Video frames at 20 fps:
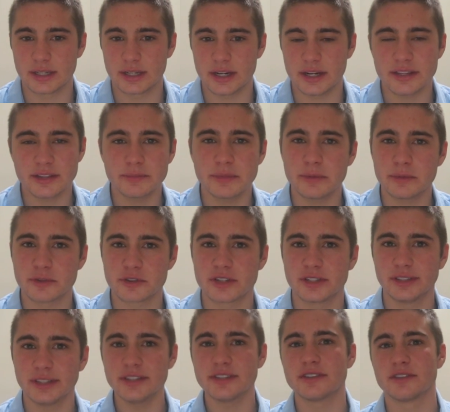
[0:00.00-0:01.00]
I think people
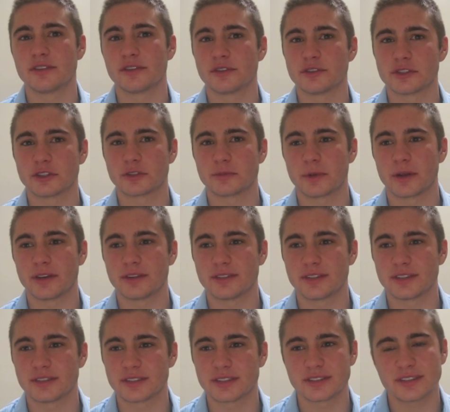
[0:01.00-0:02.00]
should listen to those
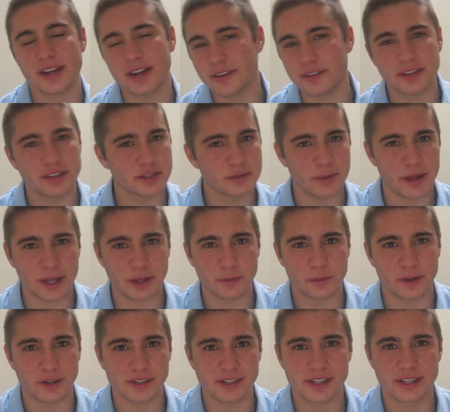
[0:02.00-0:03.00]
experiences, because not everything's black and
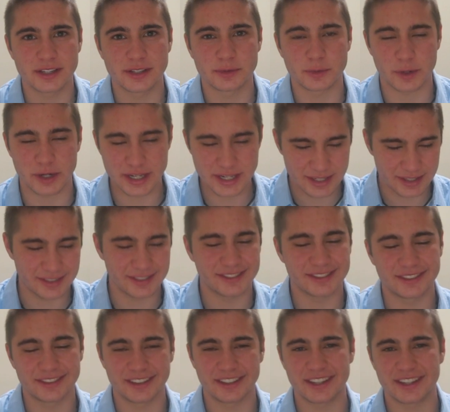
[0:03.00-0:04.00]
white,
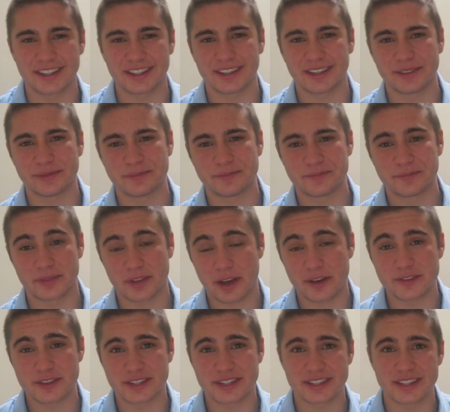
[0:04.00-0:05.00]
like
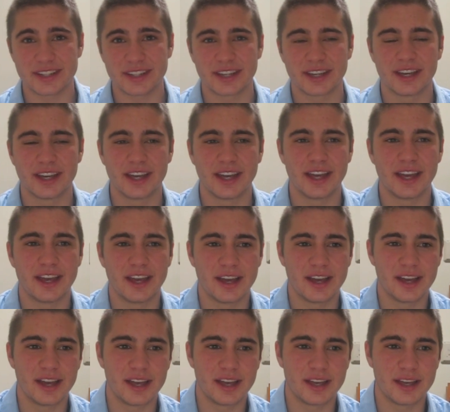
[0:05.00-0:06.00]
obviously,
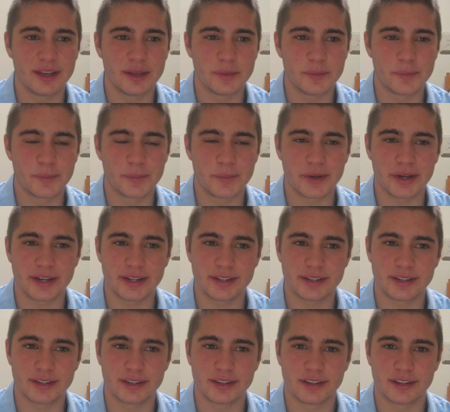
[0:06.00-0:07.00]
but
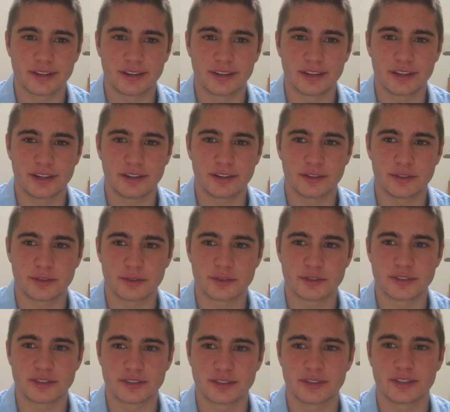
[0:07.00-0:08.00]
you know,
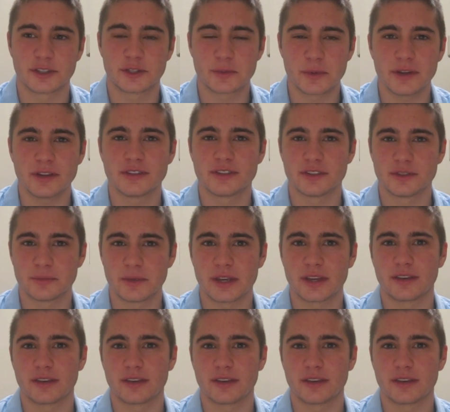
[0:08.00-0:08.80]
those experiences